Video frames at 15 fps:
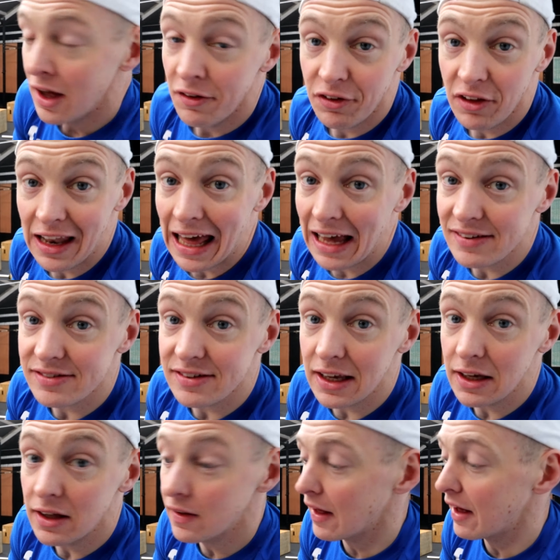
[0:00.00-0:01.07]
For the last
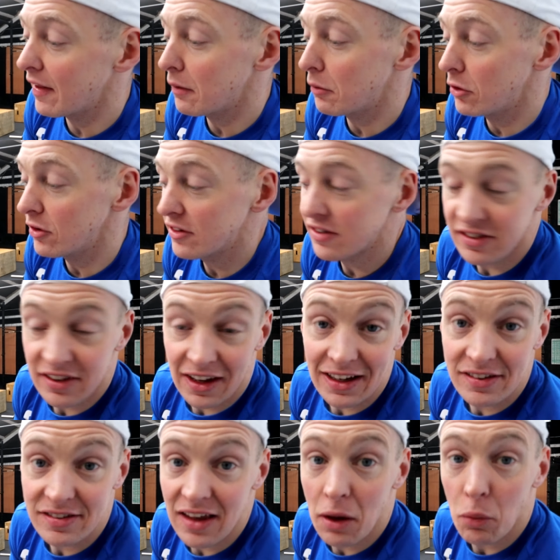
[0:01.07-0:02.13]
single, and then we're doing
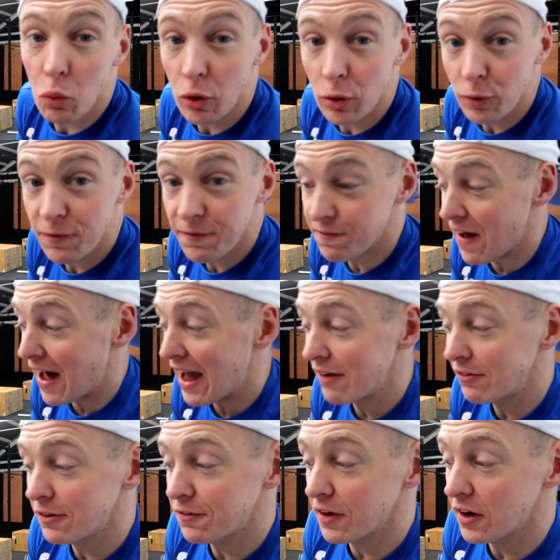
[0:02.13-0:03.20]
6 at
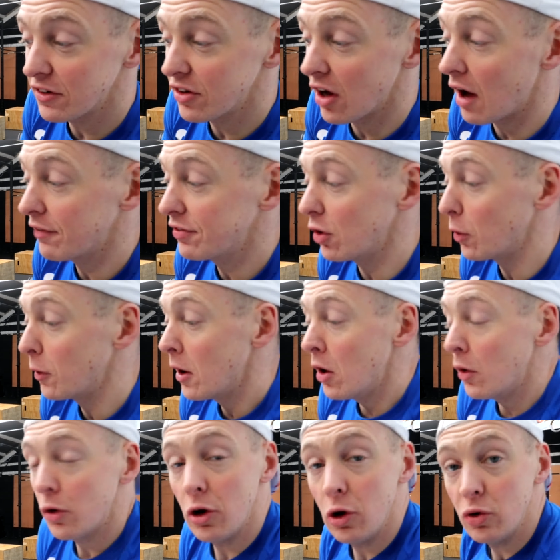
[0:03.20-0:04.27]
105 to finish off. So
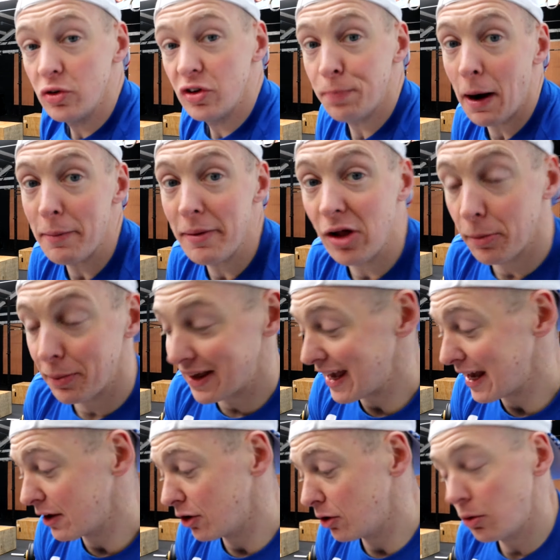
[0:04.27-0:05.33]
we'll load this barbell up
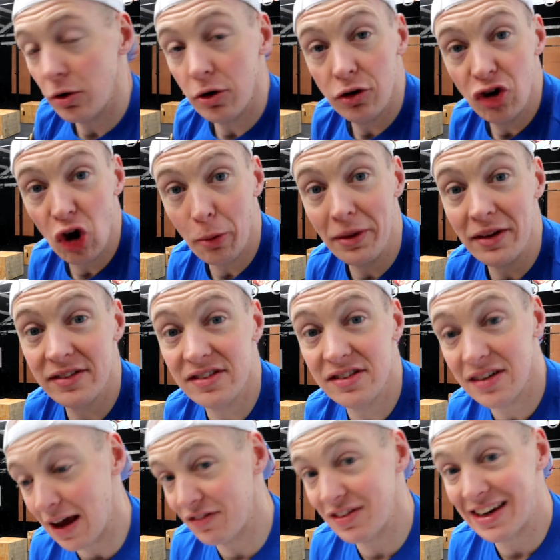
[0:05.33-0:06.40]
again. Now we're doing double at
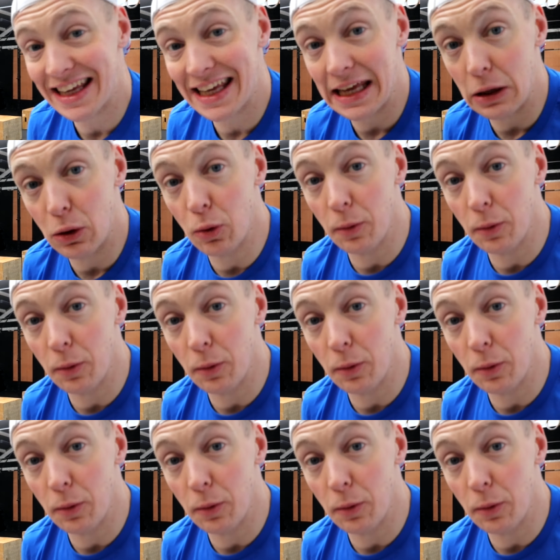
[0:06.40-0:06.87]
70 kilo.